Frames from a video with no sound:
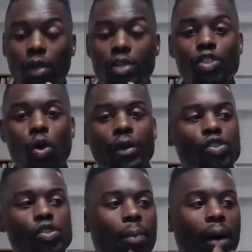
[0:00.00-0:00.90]
going to
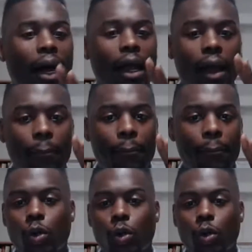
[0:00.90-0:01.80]
buy a bunch of
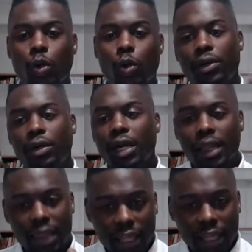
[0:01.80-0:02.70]
toilet paper,
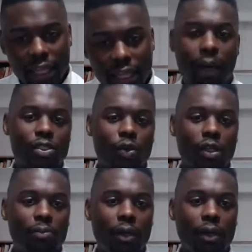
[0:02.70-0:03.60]
let them buy the toilet
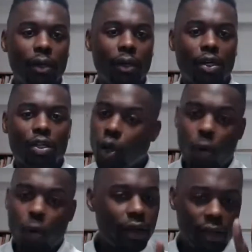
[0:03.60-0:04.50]
paper. Don't
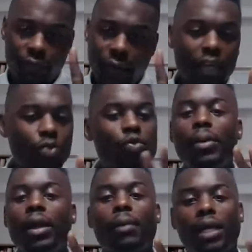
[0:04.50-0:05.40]
worry, the factories will
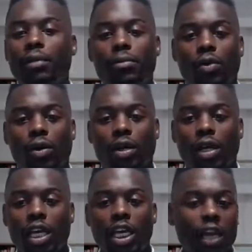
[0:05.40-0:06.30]
make plenty more.
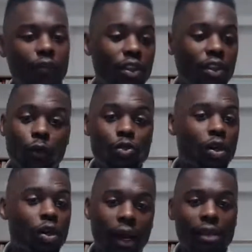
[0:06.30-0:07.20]
If you think
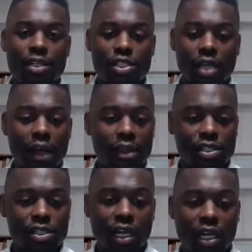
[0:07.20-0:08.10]
food's going to run out
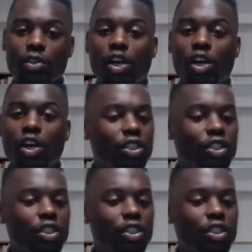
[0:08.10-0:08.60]
of the shelves,